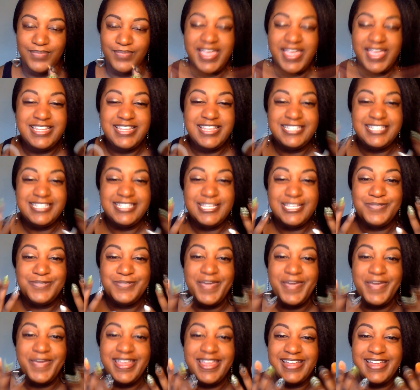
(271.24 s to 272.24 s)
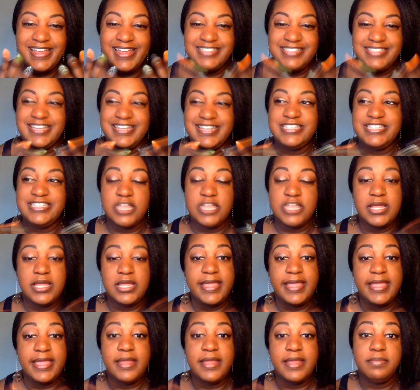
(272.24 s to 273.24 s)
It is his weakness, and it's gonna
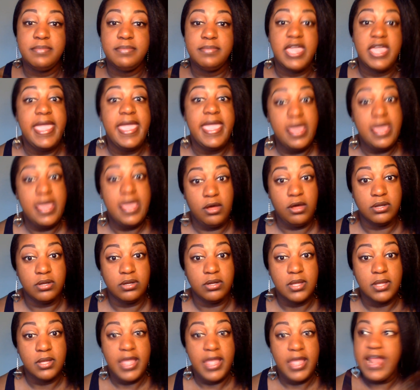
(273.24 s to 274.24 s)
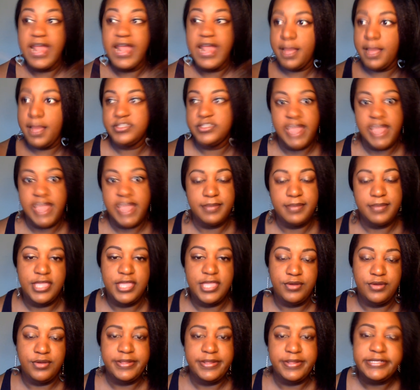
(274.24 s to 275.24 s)
get him killed. It almost got him
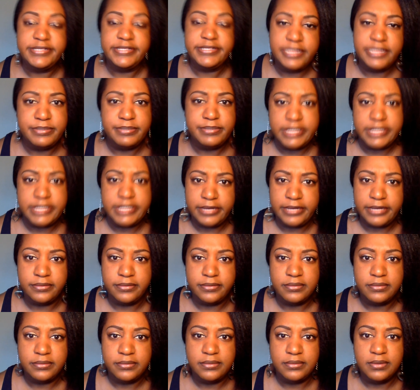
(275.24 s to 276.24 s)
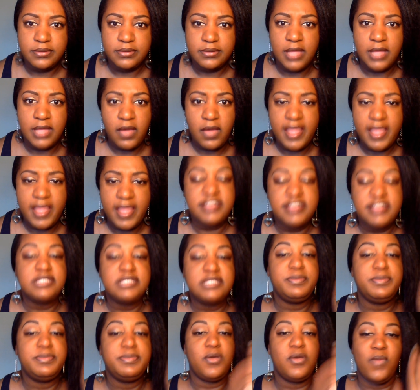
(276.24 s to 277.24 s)
killed in this episode. Okay,
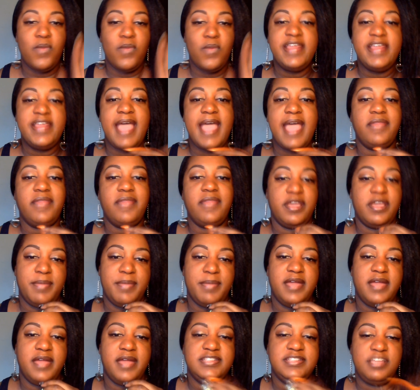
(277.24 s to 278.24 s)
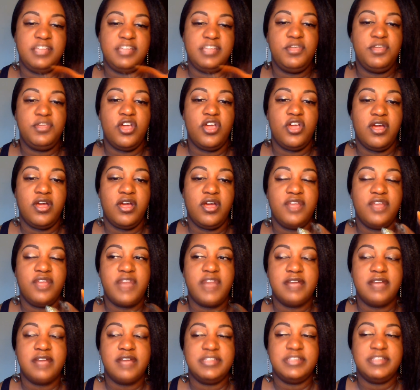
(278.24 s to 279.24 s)
but what do y'all think about it? Tell me your
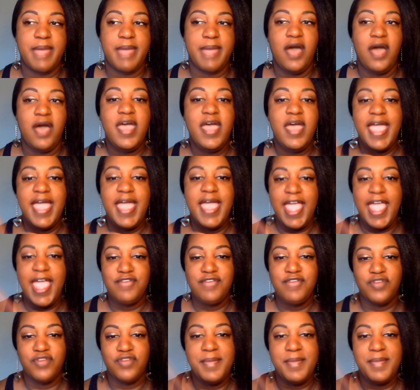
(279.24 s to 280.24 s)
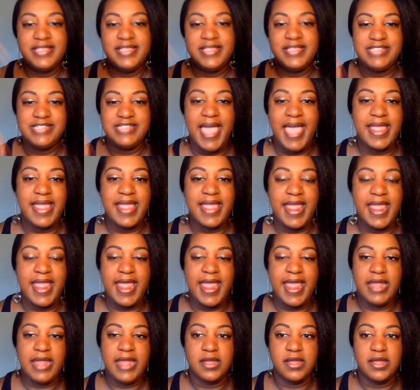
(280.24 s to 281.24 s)
thoughts about Ephraim and Zach
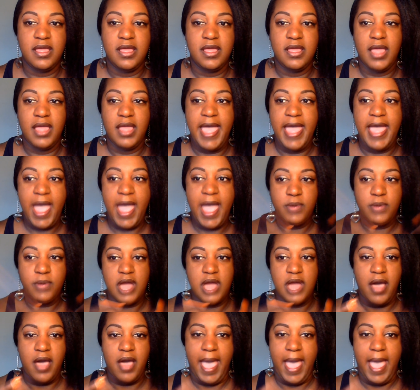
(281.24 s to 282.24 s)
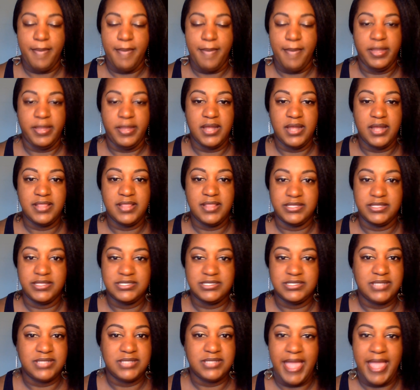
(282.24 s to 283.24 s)
and how it all happened in this
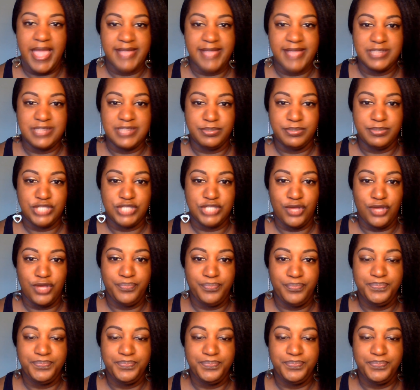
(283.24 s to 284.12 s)
last episode.